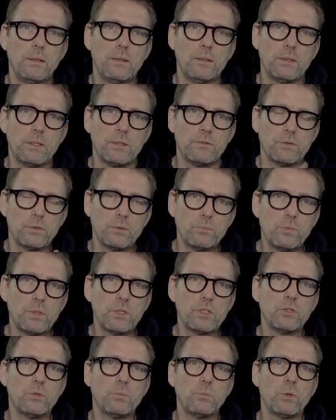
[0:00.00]
different
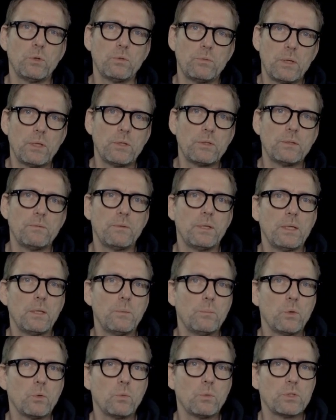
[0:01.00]
pressure profiles
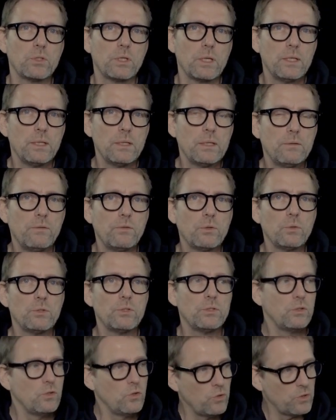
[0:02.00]
available, which I can
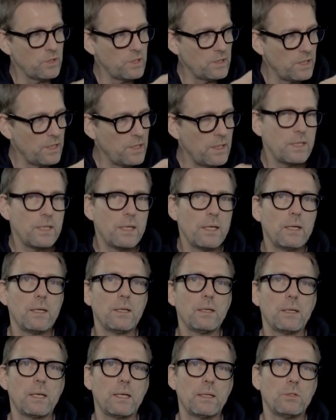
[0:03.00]
influence accordingly,
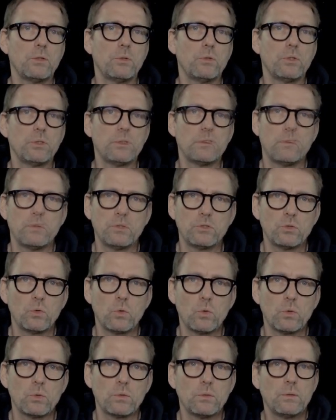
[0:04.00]
as you just
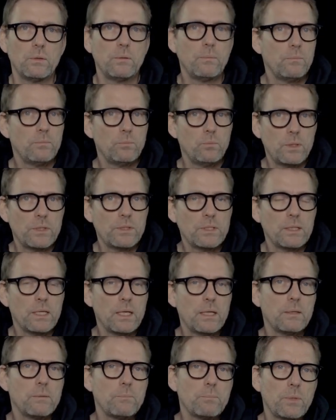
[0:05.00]
saw. Once
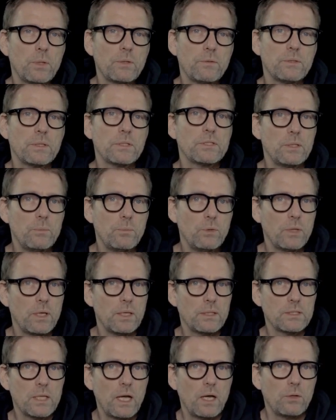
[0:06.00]
again, briefly
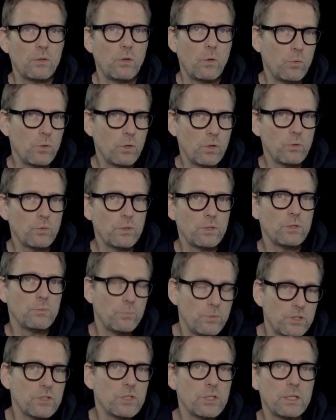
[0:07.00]
summarized how to work with the
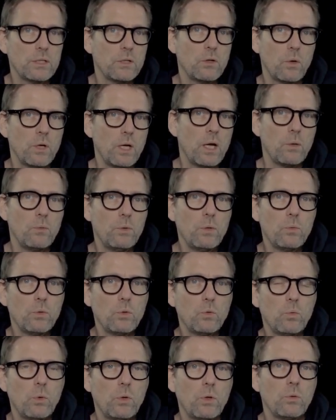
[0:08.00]
machine or how we
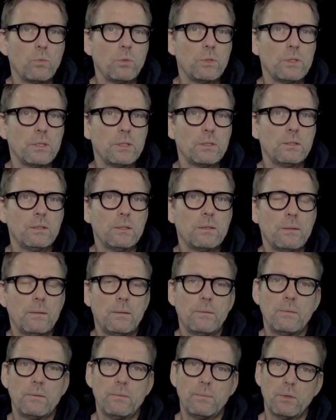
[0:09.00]
would work with it.
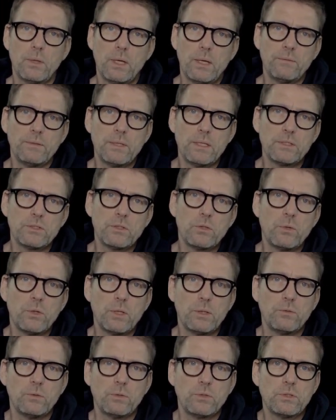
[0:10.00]
You have these two
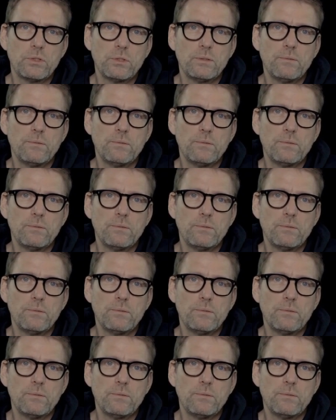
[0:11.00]
levels.